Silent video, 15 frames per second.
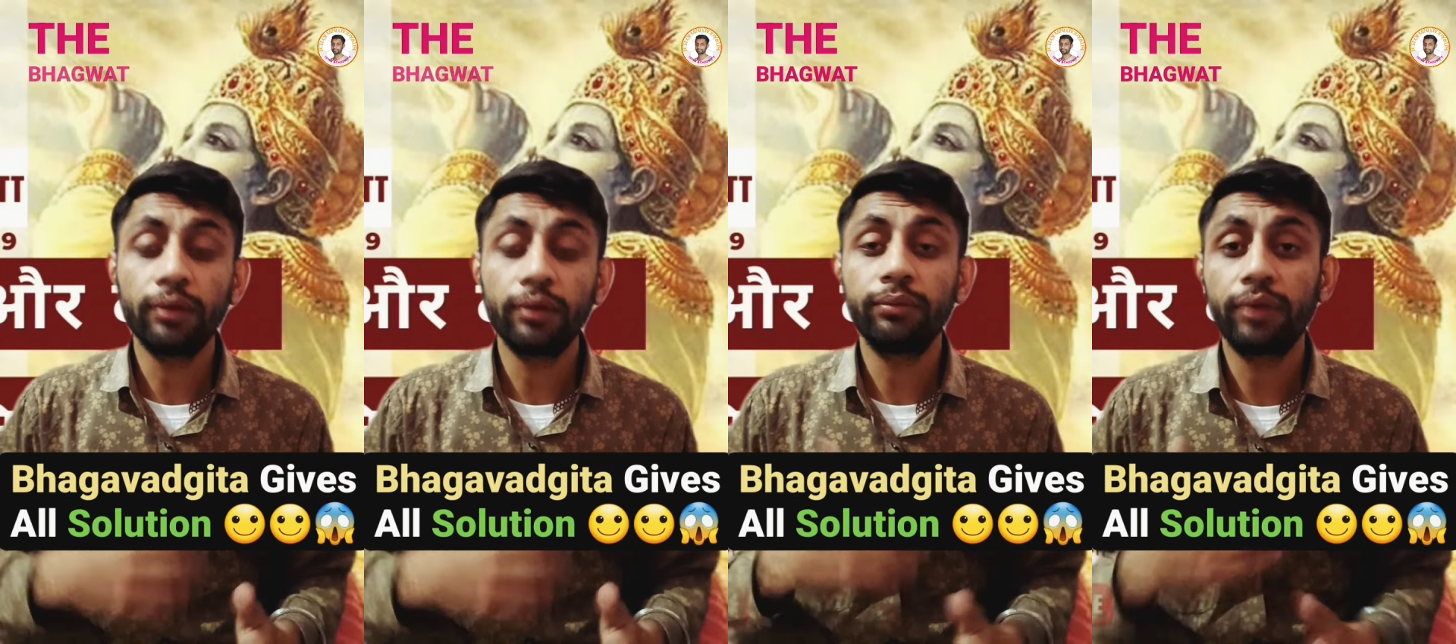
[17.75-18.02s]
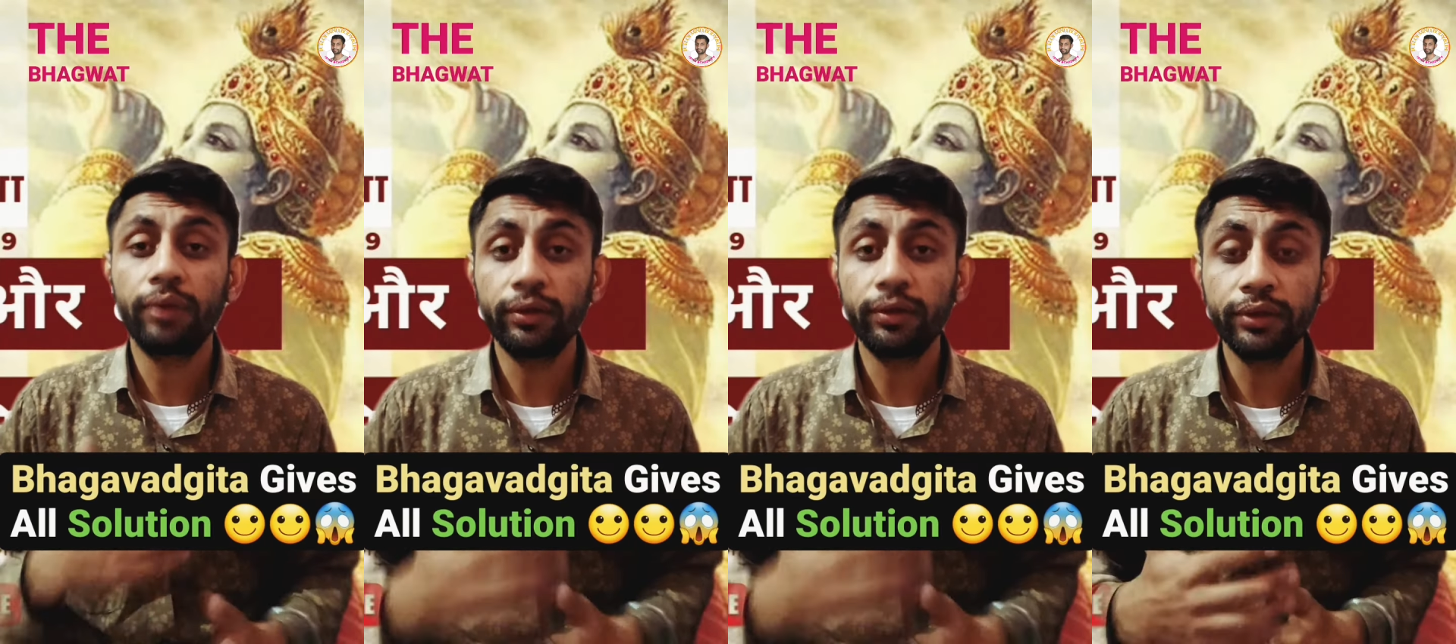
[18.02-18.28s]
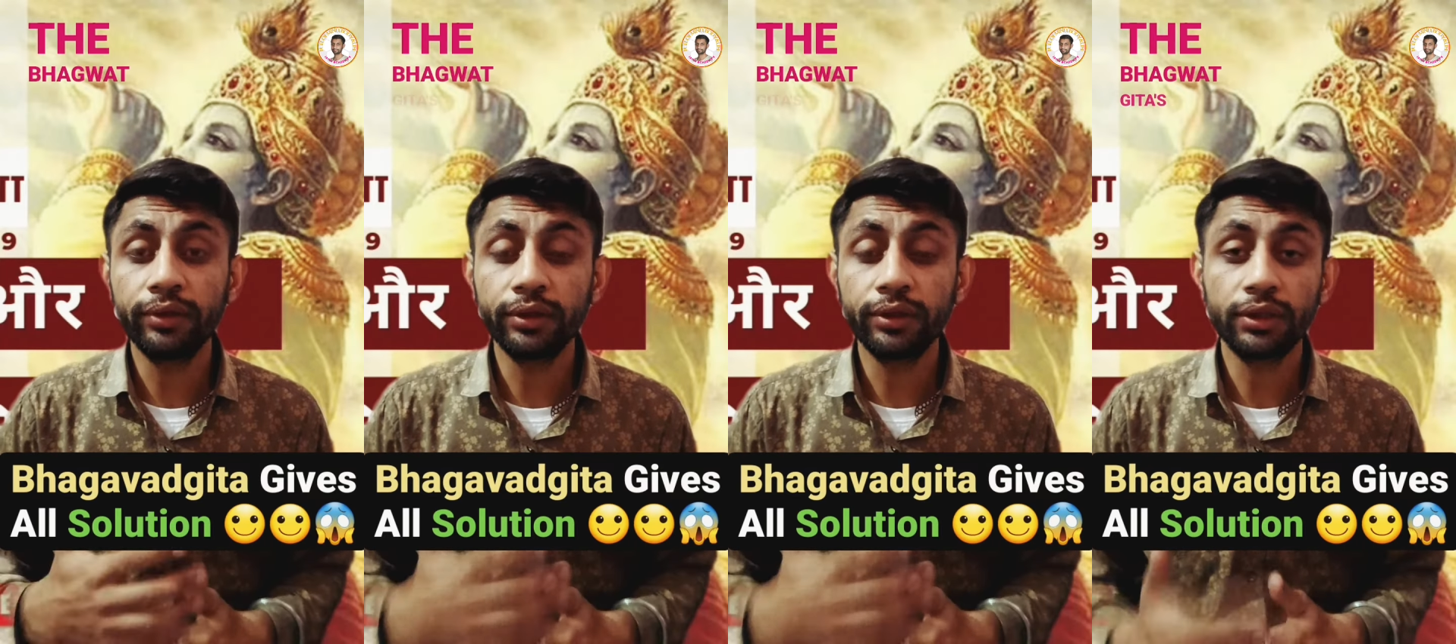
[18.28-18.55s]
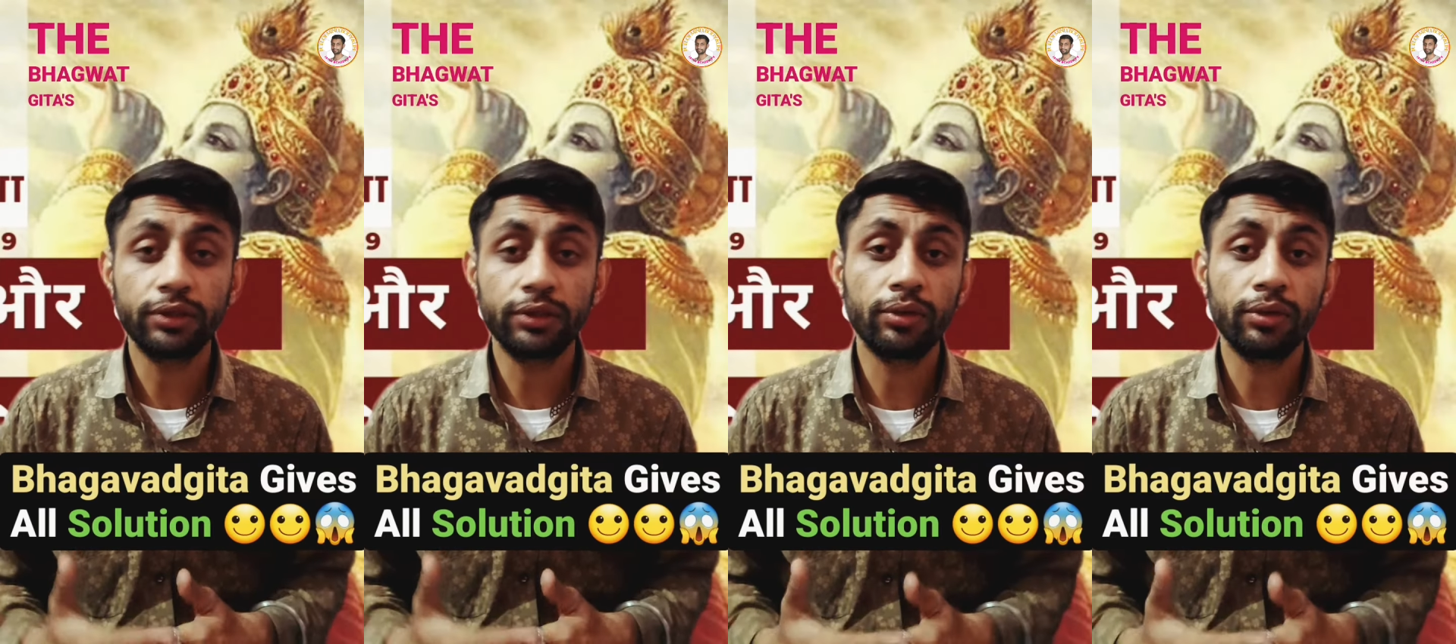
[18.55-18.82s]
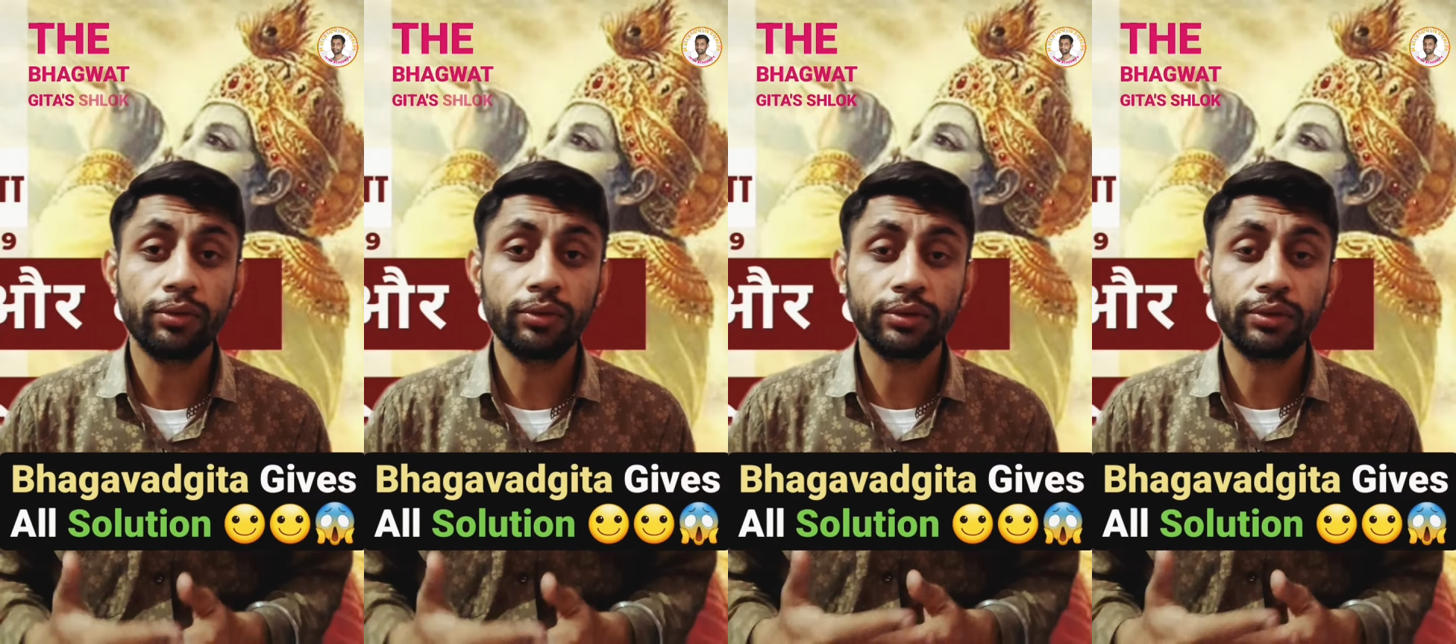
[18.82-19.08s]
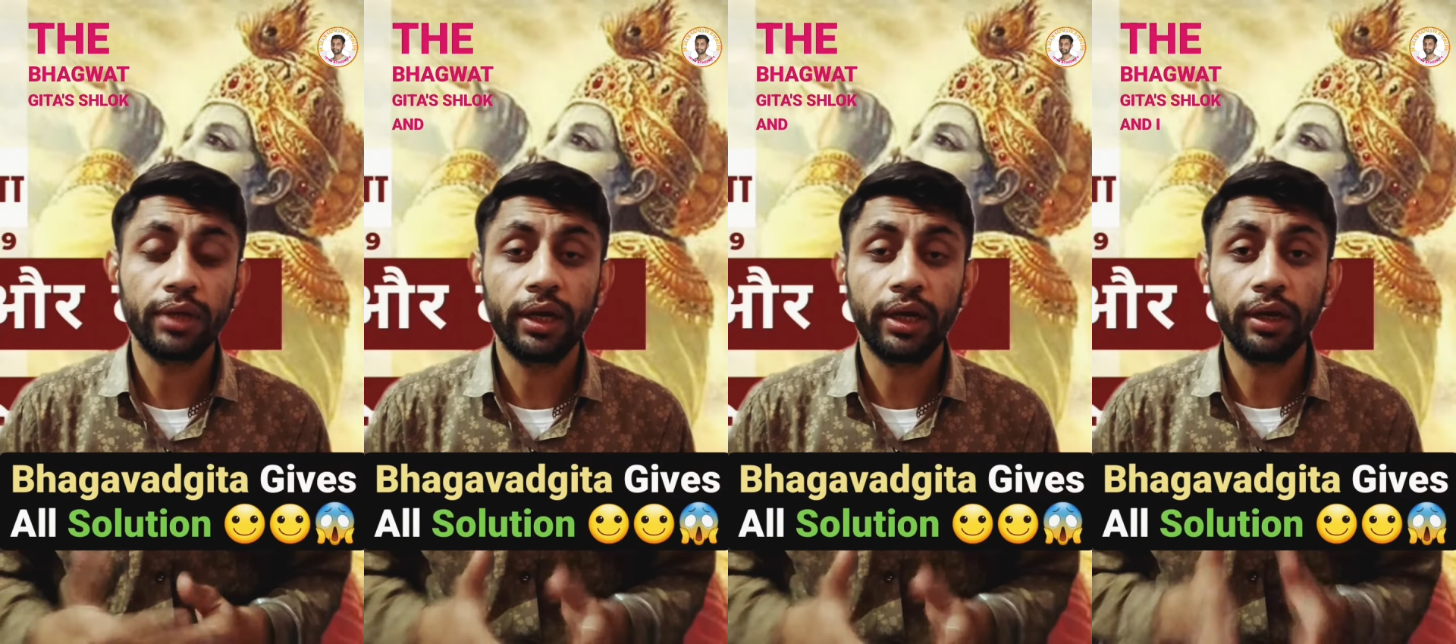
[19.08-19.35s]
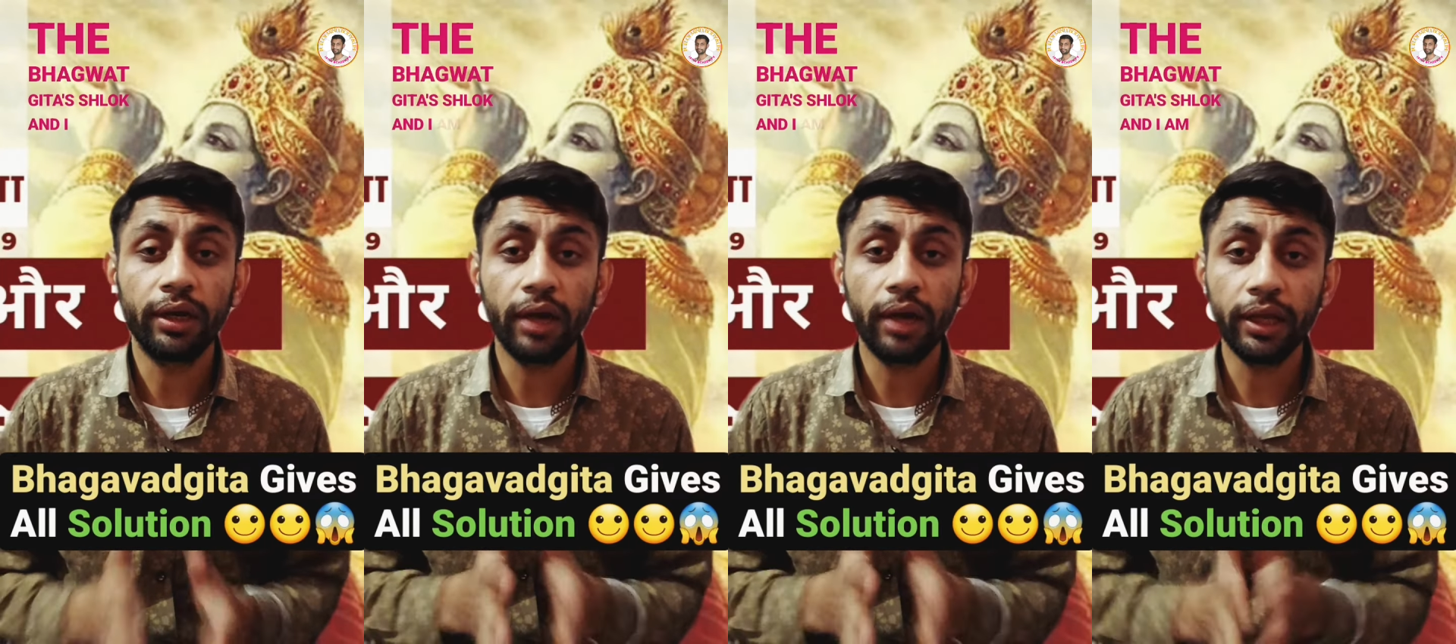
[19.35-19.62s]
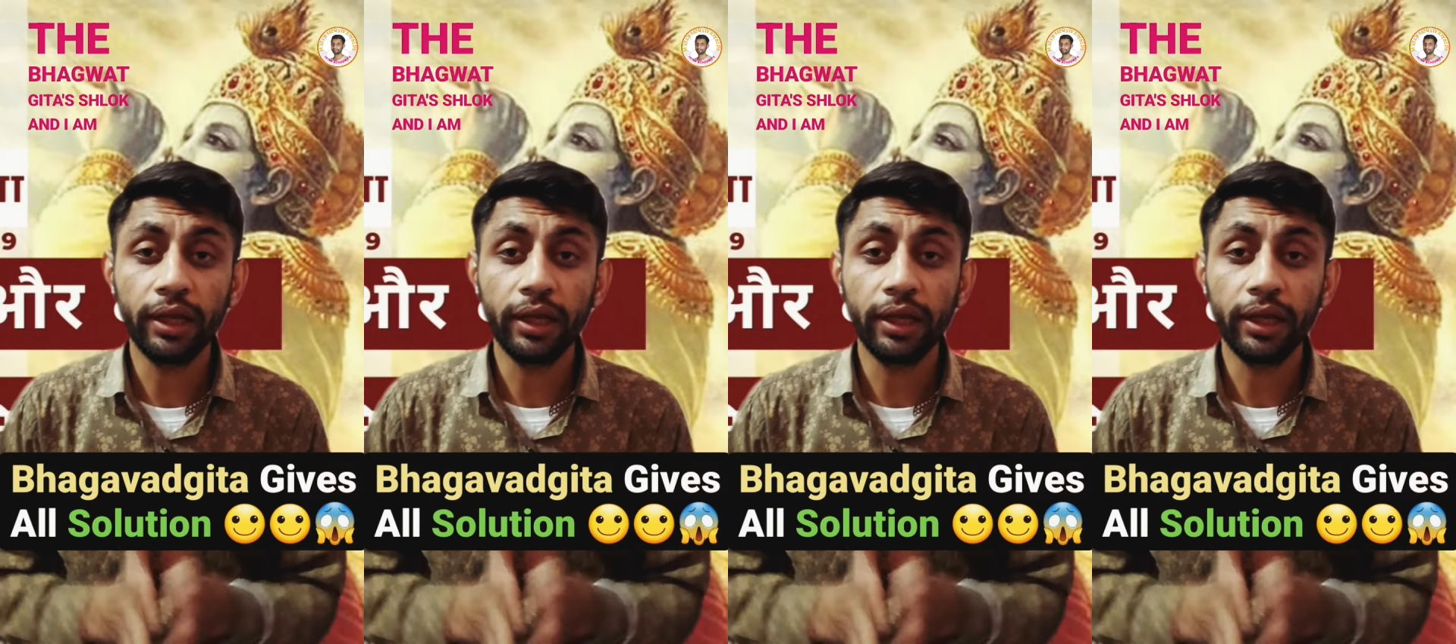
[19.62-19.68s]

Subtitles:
Bhagavad Gita shlokas and I